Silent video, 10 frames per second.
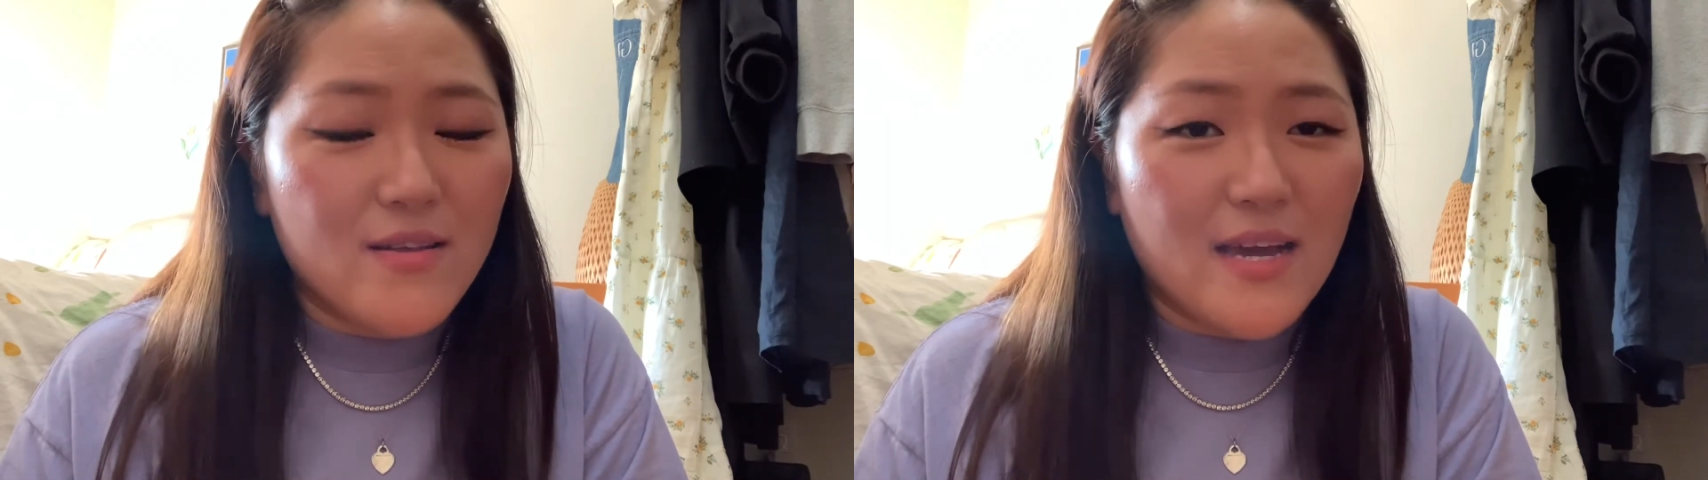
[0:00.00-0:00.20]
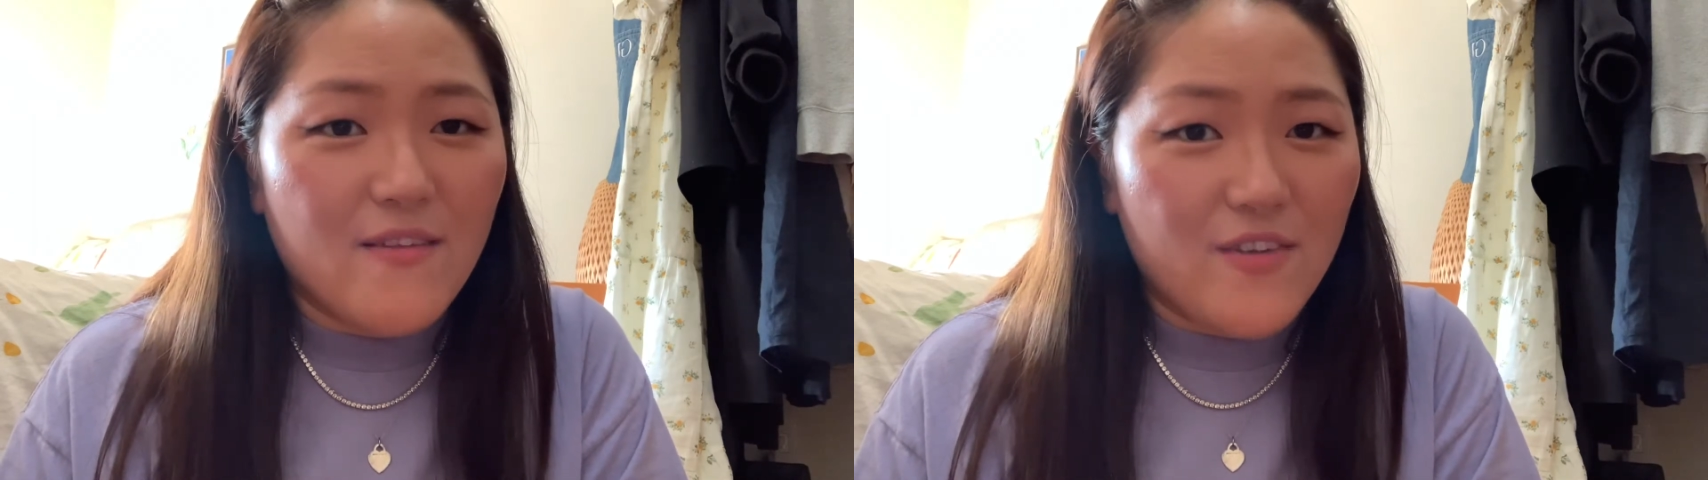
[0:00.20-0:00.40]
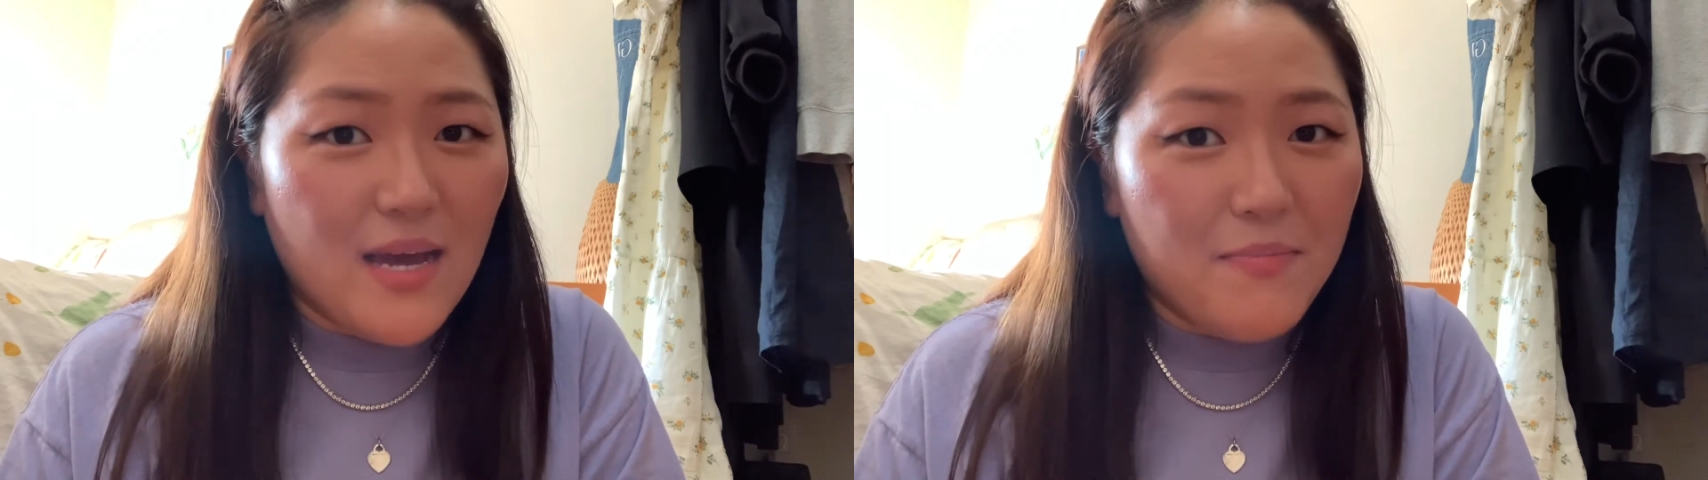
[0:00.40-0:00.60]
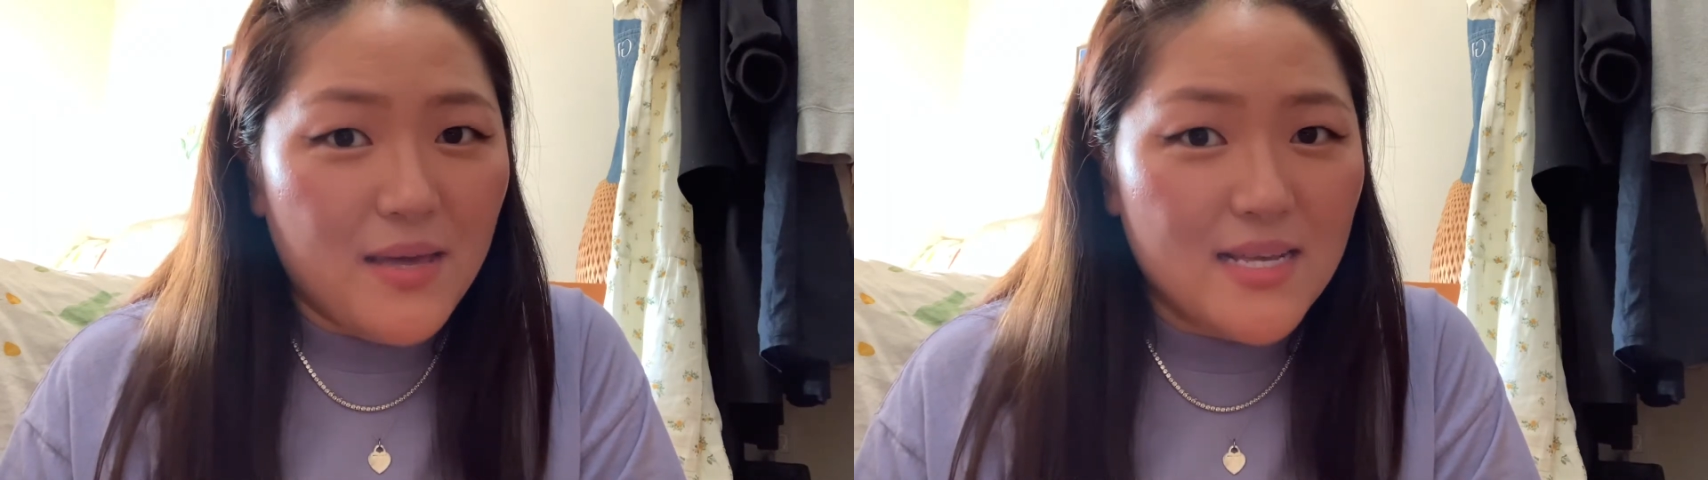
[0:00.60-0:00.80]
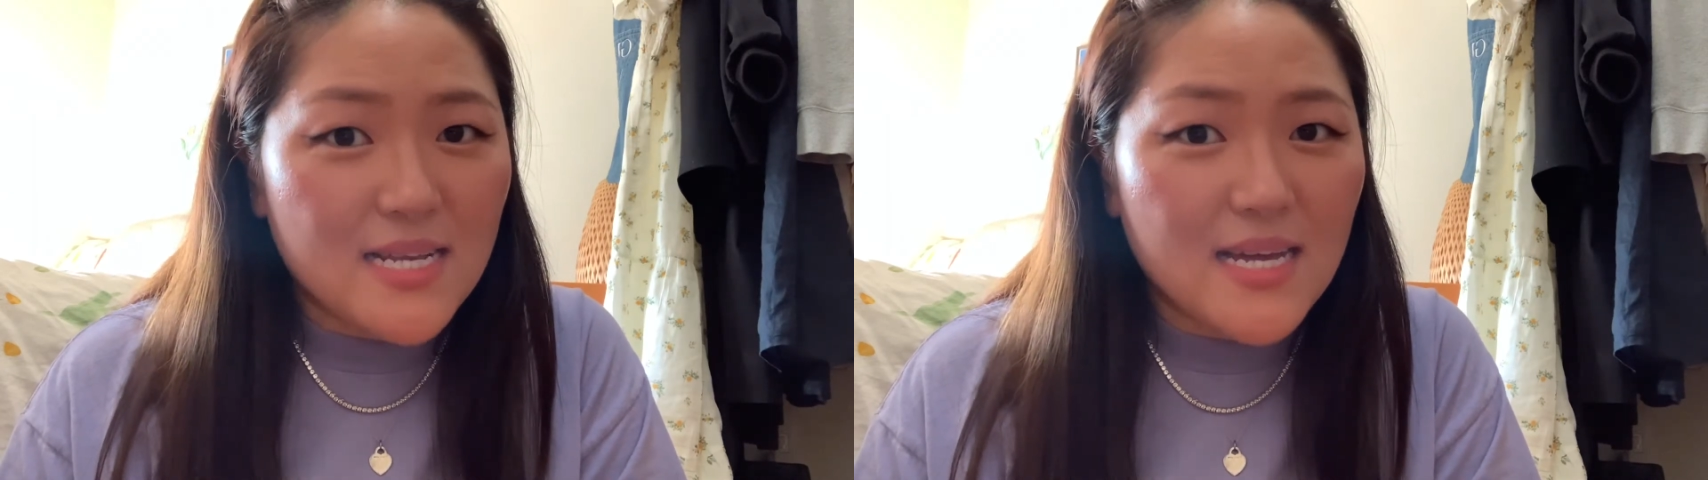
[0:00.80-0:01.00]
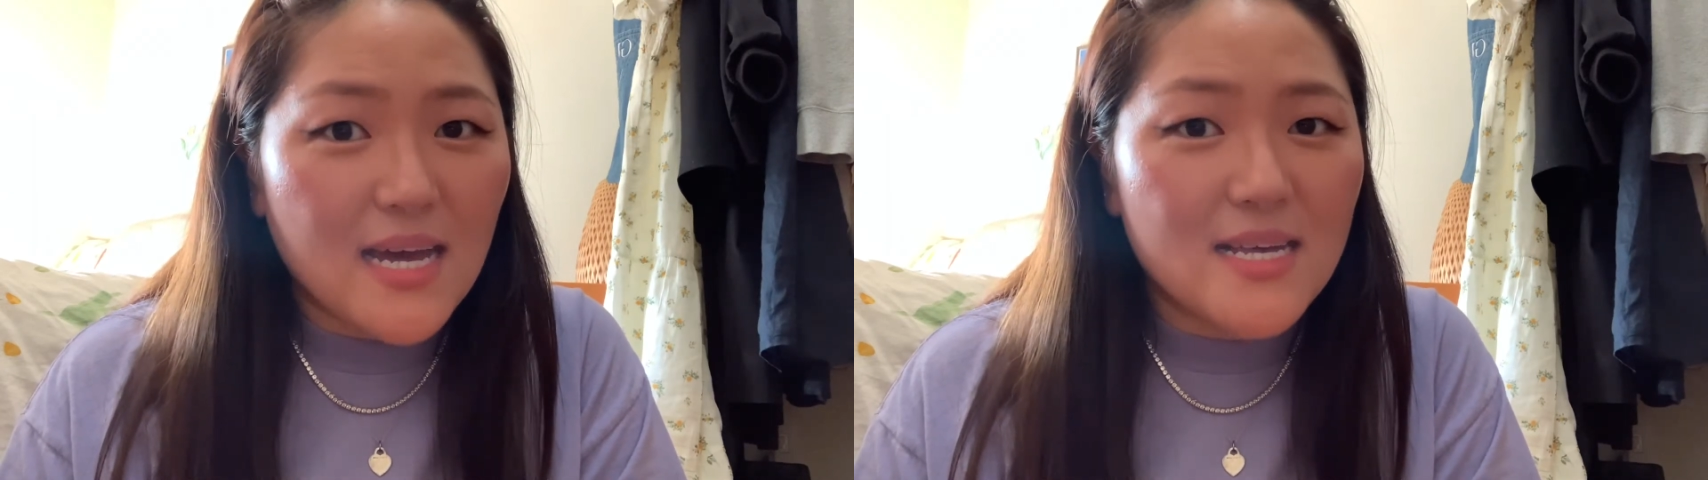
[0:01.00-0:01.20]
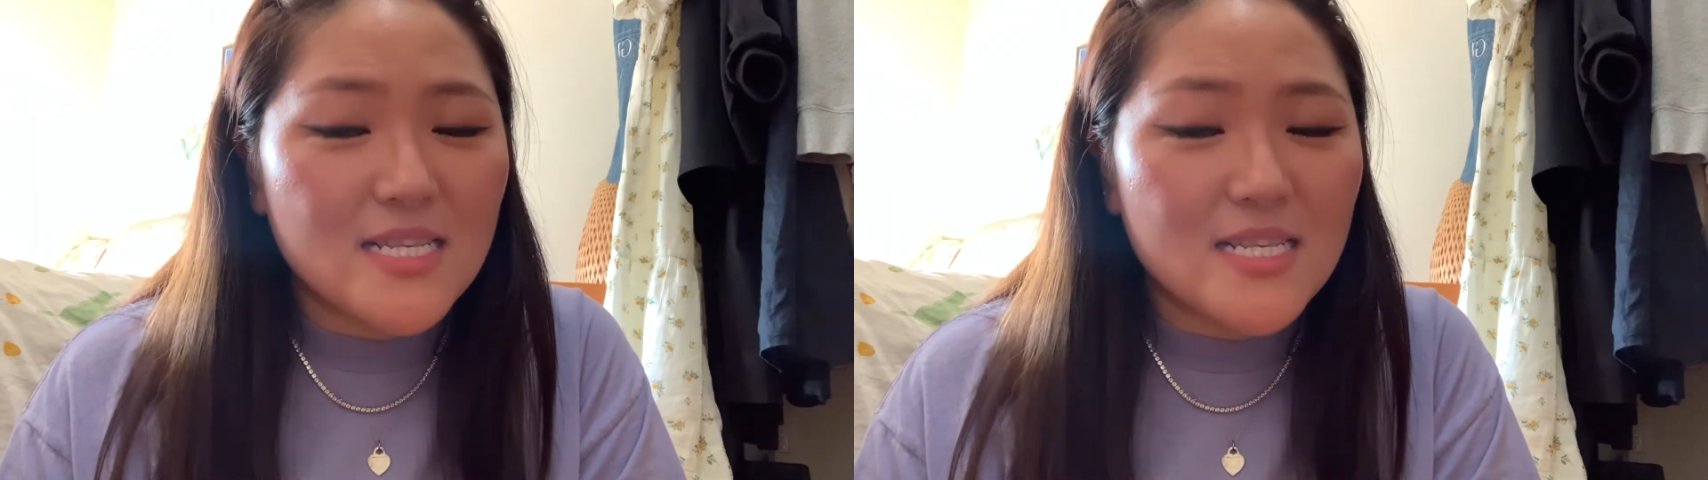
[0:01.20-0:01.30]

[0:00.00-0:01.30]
like VIPs, I guess.